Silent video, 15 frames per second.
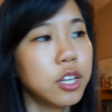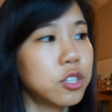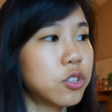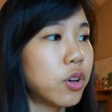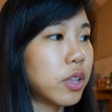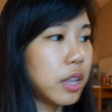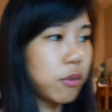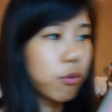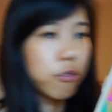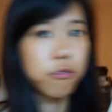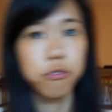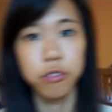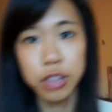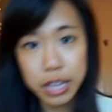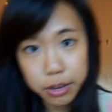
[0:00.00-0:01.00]
So
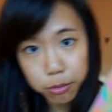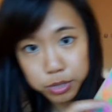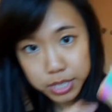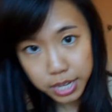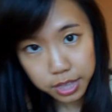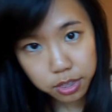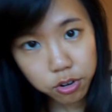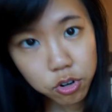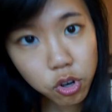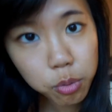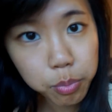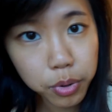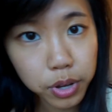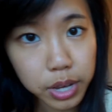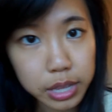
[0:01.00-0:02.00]
they will take their
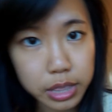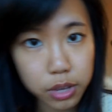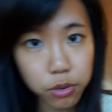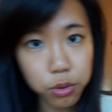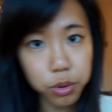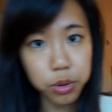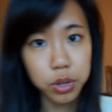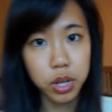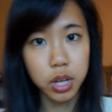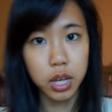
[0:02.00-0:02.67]
notebook and they'll